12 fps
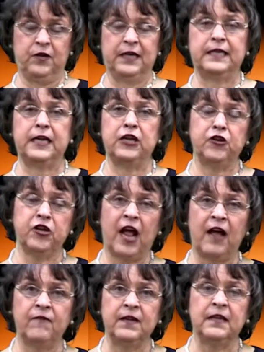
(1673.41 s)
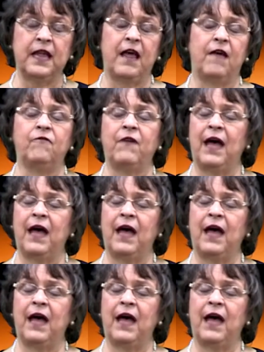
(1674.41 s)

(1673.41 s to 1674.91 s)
Extension office at